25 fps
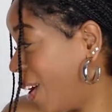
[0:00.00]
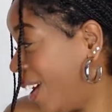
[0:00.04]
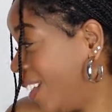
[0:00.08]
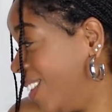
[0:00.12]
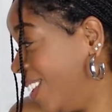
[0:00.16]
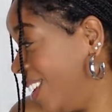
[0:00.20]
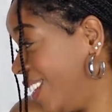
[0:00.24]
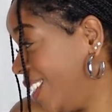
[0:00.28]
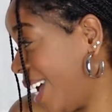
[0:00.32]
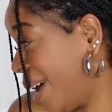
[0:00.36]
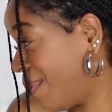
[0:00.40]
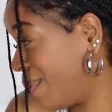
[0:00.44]
I
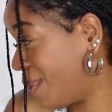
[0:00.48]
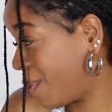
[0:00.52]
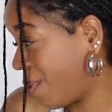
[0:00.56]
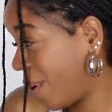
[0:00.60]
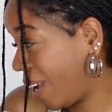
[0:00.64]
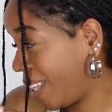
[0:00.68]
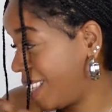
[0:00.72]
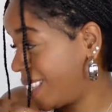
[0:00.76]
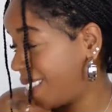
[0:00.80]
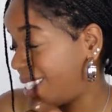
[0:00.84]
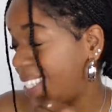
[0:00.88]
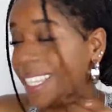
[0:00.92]
know y'all been
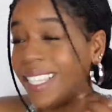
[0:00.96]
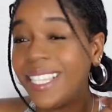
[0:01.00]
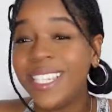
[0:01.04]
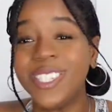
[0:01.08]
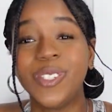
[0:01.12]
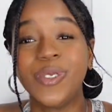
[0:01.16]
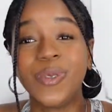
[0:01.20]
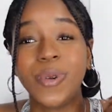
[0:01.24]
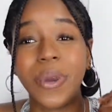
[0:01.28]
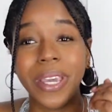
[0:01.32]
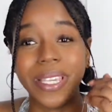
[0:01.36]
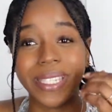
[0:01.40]
waiting to see
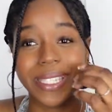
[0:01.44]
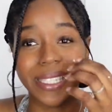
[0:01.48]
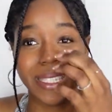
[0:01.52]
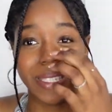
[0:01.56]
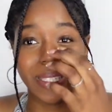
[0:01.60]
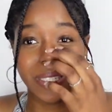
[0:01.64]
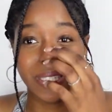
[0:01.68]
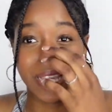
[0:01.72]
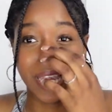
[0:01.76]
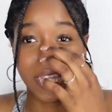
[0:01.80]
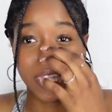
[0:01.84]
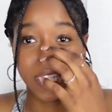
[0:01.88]
these
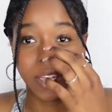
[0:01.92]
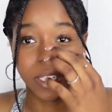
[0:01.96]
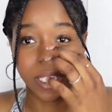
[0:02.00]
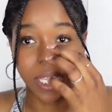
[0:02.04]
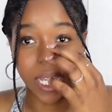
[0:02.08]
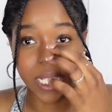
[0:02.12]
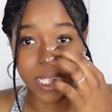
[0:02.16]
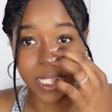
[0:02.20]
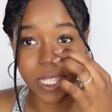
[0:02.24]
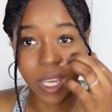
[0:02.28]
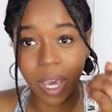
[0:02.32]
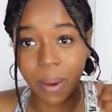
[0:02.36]
dresses. I know
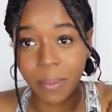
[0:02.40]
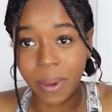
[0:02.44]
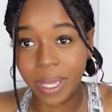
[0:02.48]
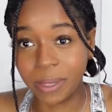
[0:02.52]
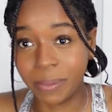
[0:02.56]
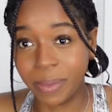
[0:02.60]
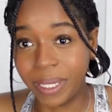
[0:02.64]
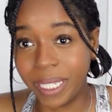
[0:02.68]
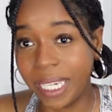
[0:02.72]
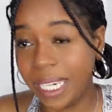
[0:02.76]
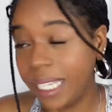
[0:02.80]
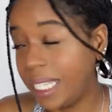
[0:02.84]
y'all saw them at
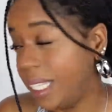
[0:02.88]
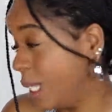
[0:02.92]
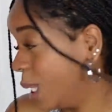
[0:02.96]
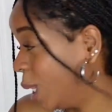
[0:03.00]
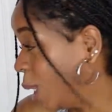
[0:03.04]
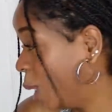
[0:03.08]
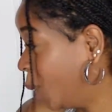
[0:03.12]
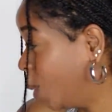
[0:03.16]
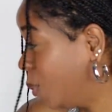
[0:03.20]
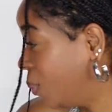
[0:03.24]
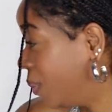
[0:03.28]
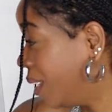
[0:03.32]
the beginning a
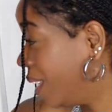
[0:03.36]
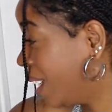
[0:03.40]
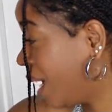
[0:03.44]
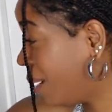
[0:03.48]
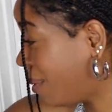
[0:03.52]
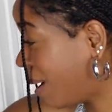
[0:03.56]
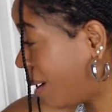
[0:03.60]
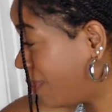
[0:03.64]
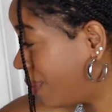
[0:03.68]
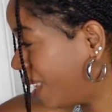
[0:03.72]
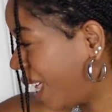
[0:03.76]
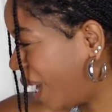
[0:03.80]
little bit. Y'all
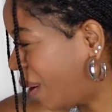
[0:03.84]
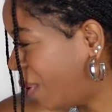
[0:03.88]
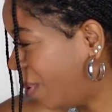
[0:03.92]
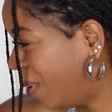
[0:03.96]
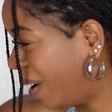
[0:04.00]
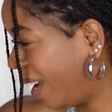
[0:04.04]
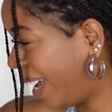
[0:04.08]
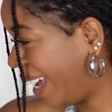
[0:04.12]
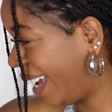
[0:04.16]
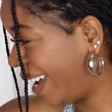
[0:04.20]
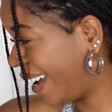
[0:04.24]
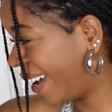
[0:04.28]
probably like,
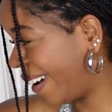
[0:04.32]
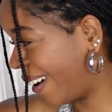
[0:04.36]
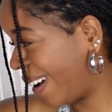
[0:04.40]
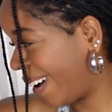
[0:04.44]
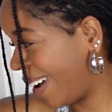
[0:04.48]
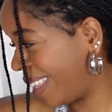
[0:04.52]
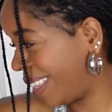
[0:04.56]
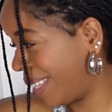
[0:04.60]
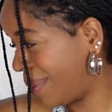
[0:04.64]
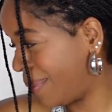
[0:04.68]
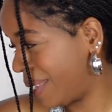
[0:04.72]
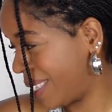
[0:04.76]
what,
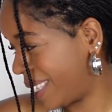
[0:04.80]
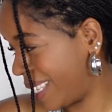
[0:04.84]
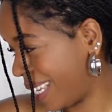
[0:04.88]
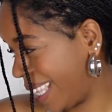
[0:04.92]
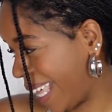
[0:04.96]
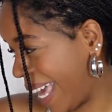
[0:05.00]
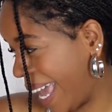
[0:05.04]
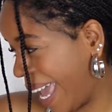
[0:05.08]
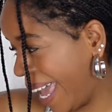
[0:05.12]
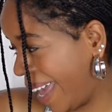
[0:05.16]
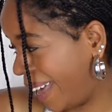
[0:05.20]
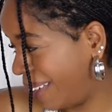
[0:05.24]
girl, let me see
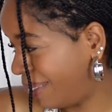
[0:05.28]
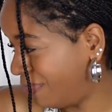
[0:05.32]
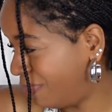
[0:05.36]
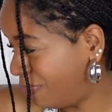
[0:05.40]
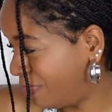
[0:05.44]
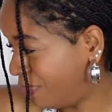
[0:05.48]
that.